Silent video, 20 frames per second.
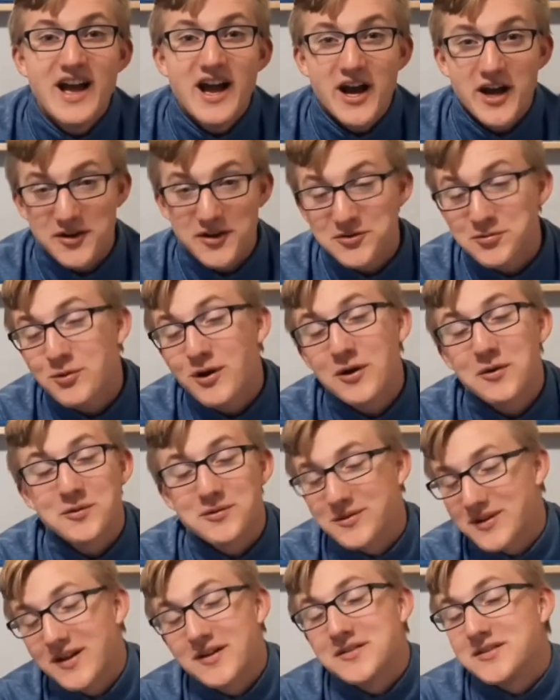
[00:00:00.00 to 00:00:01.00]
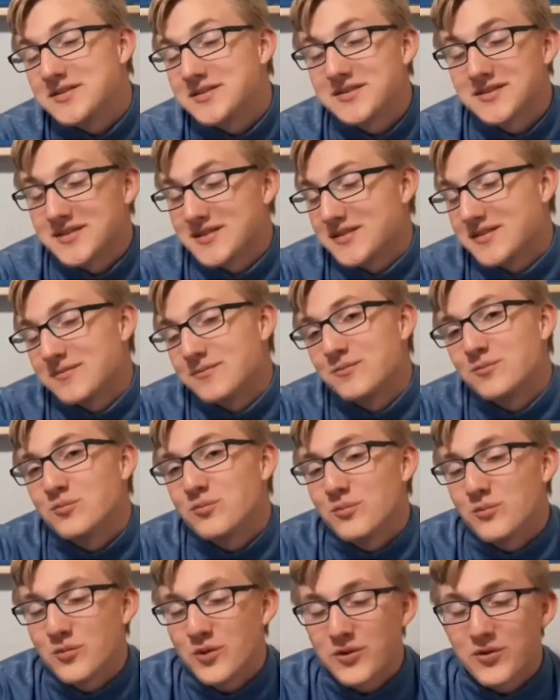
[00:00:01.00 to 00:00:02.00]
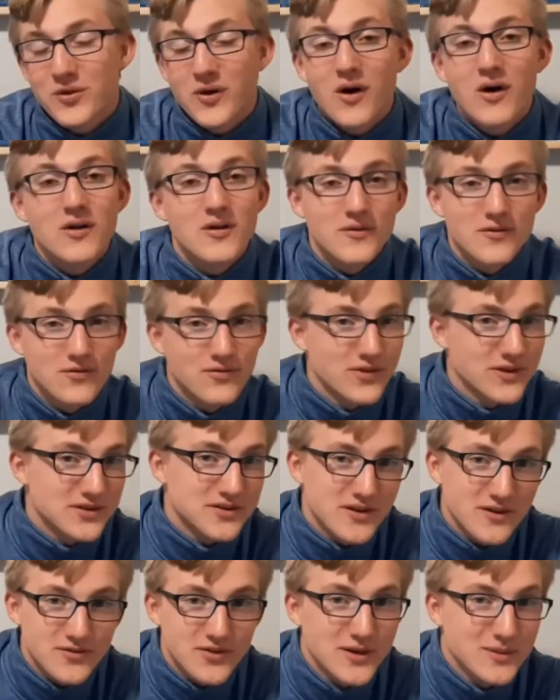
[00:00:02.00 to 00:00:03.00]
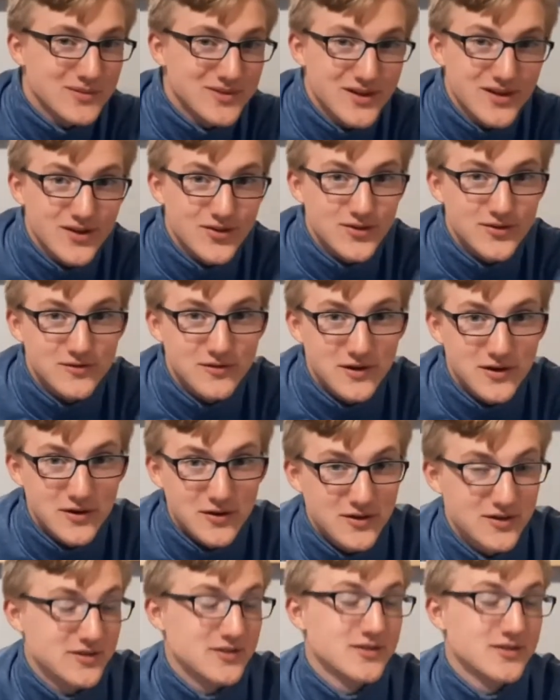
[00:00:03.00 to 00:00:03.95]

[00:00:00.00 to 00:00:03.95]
As well as with all of the stuff that I'm saying in this video, because